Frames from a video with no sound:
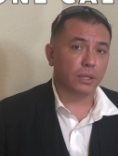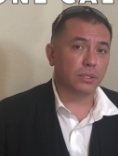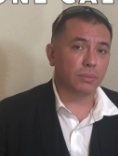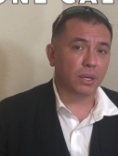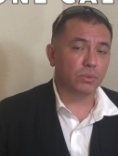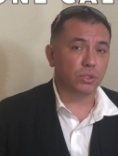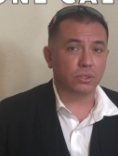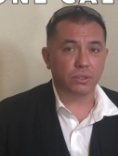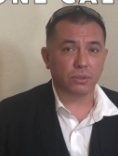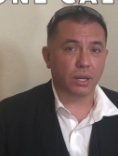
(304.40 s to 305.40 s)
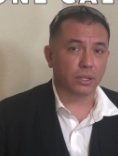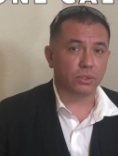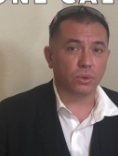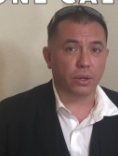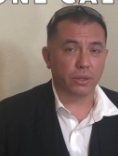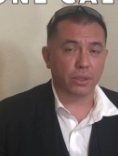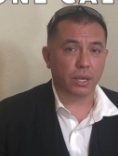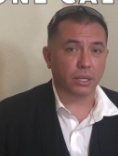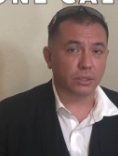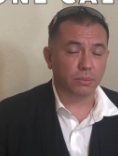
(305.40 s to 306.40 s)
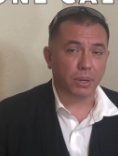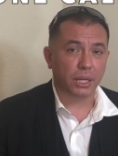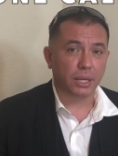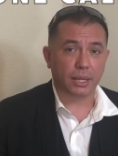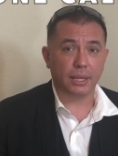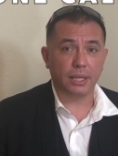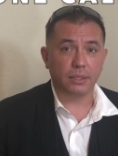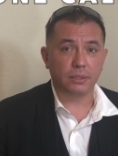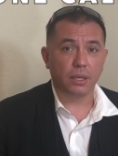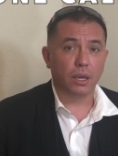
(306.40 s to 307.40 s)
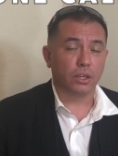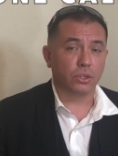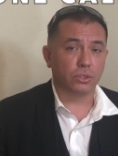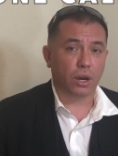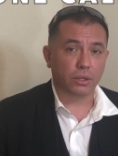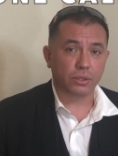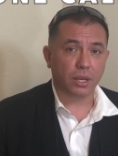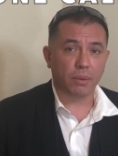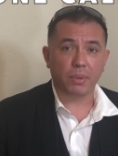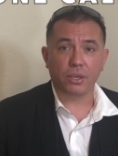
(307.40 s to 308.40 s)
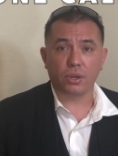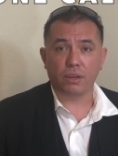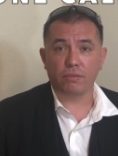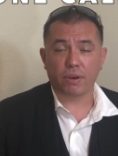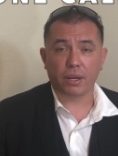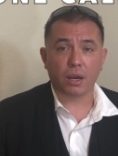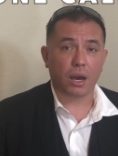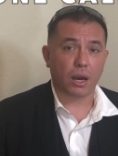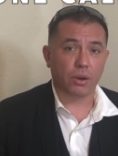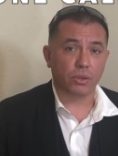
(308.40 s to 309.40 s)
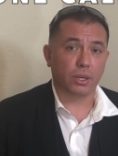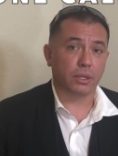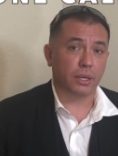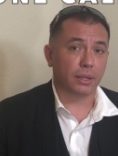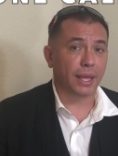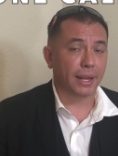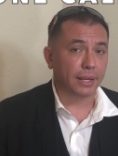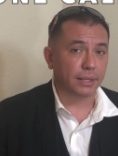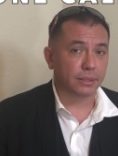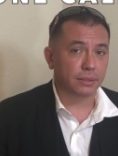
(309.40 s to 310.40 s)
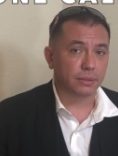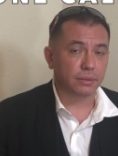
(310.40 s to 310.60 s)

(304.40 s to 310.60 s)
sometimes you still got to do other things, but at least you talk to them and you can find out how you can get that list.